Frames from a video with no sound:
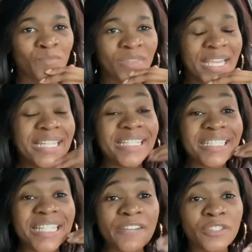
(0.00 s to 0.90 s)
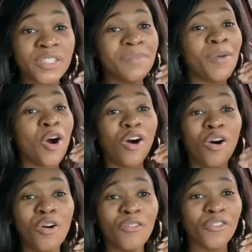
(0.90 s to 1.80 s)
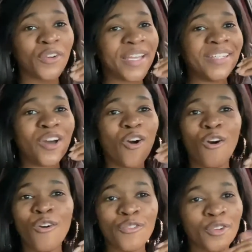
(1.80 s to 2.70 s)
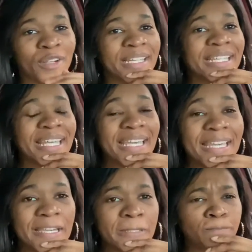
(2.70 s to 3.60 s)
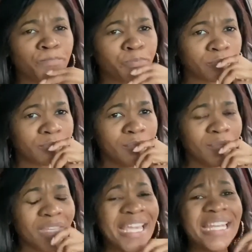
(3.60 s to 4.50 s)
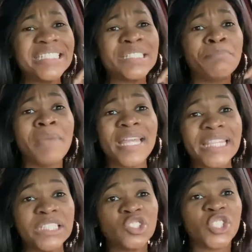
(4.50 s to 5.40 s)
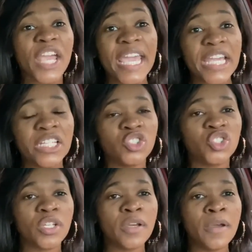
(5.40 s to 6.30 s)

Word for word: He delivered them over and over again and his method changed,